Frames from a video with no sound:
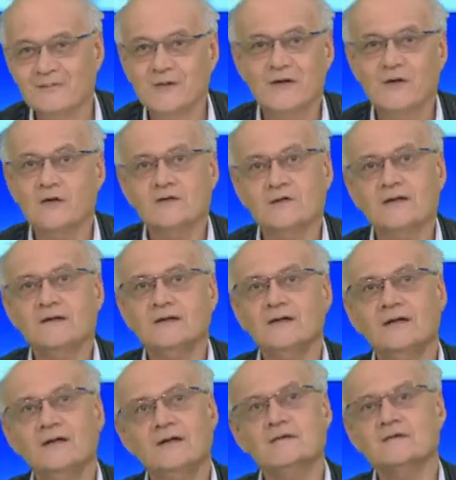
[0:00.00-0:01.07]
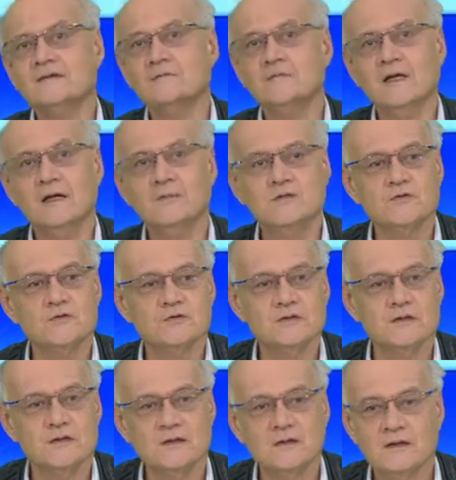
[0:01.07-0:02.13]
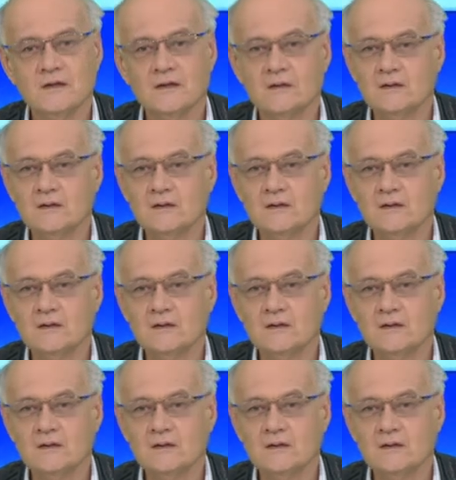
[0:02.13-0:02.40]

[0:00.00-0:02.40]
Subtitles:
because the thing is, sometimes you see